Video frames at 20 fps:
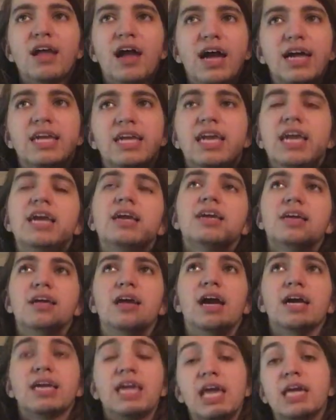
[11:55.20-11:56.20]
I can't
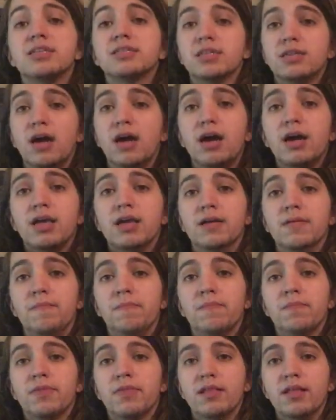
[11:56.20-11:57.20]
get, I can't deny it.
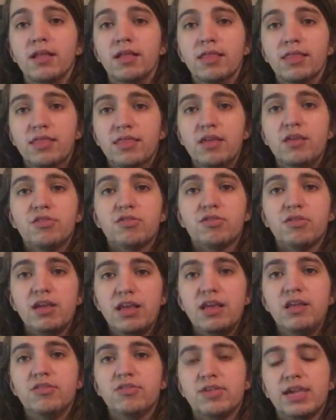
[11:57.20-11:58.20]
This
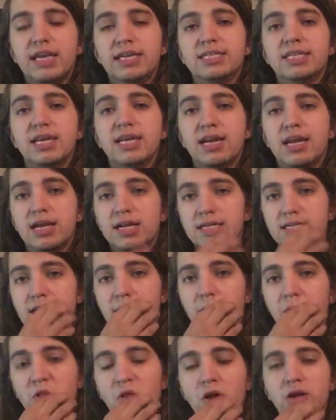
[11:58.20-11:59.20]
is a 10 out of
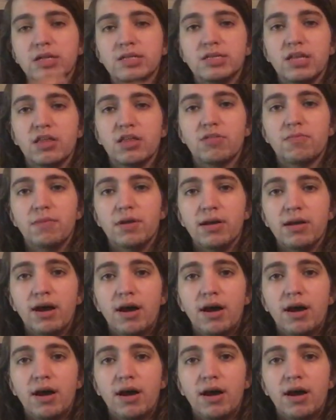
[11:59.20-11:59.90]
10 melodic death metal